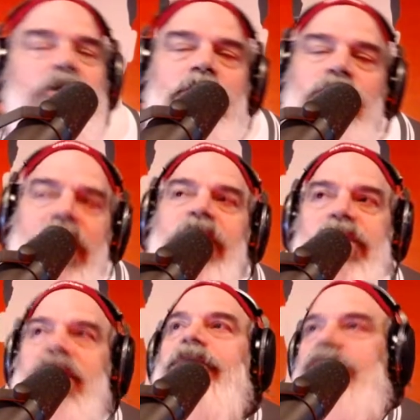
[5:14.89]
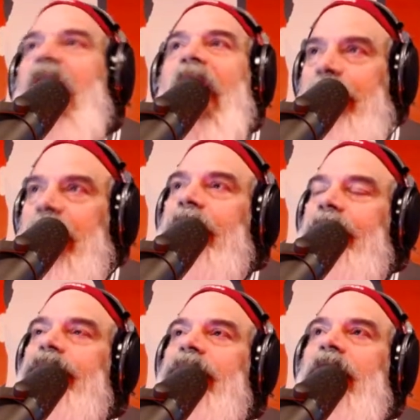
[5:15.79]
He seems
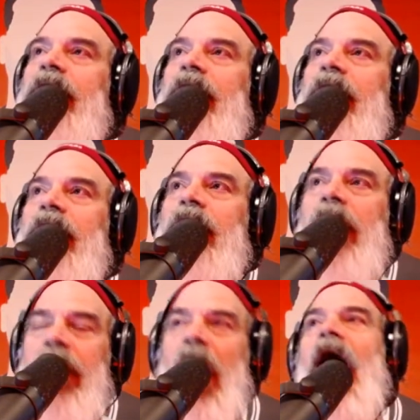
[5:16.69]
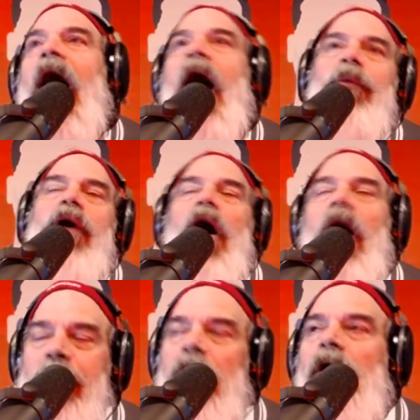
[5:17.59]
happy. Yeah, he does. Now, I
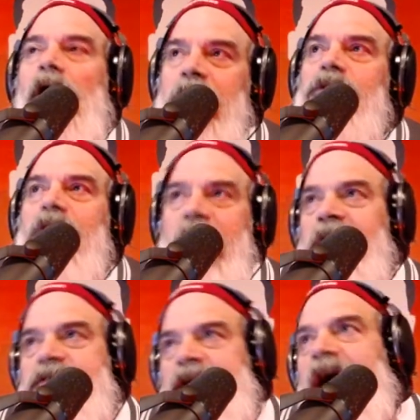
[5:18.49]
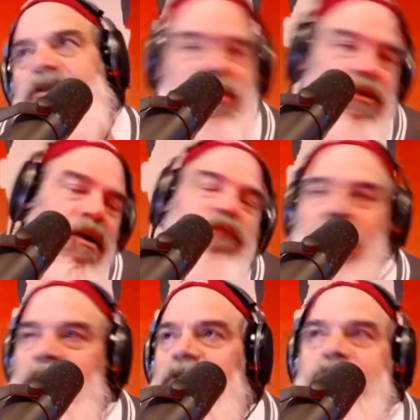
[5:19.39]
would argue that he's got
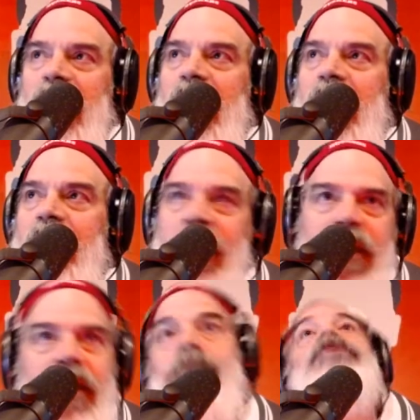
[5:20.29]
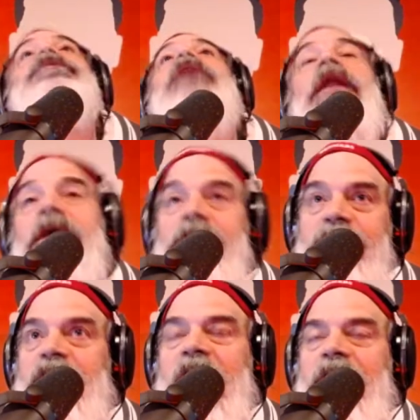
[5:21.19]
stuff that goes on,
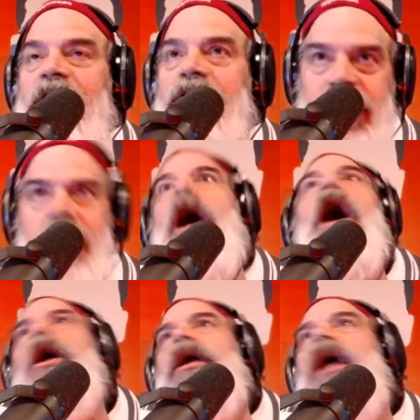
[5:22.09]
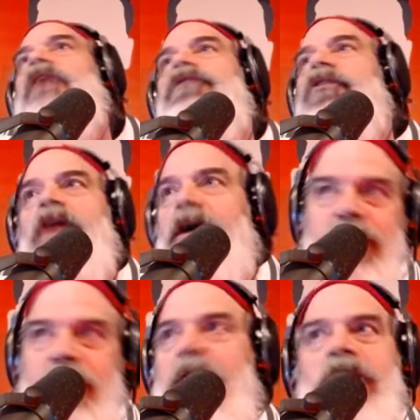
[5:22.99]
and there's like I can't
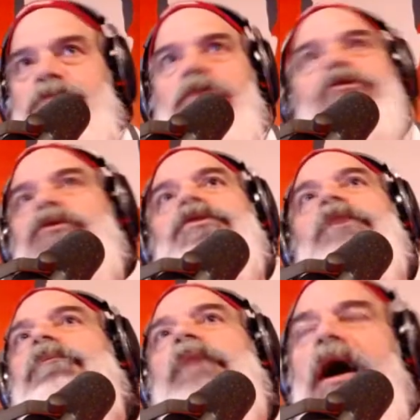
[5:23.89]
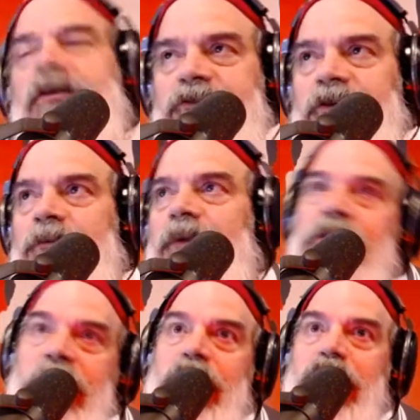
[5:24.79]
feel that because I'm not supposed to because I'm a
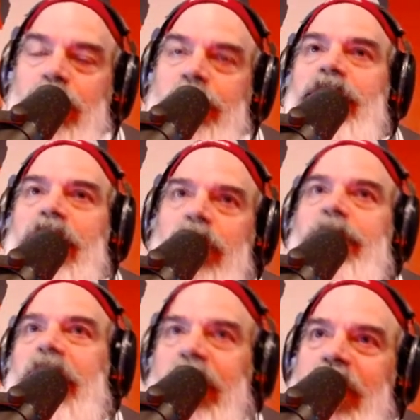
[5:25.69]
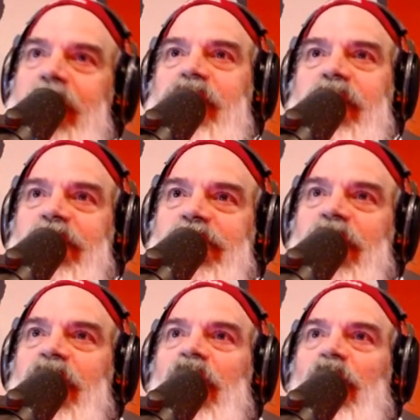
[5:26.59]
master. But the human
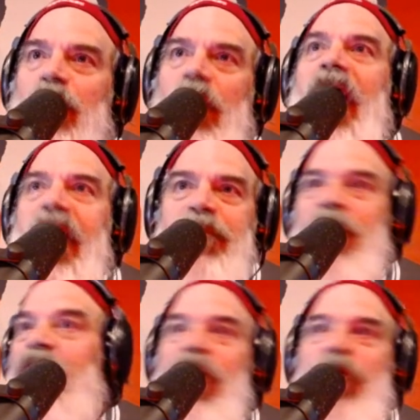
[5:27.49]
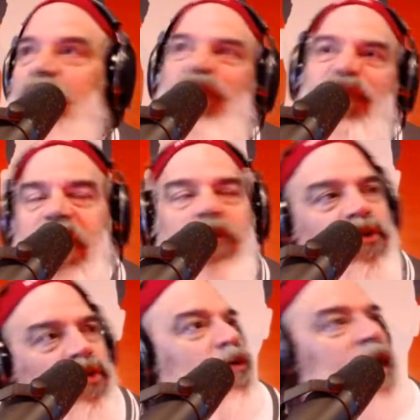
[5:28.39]
condition is ripe with feel.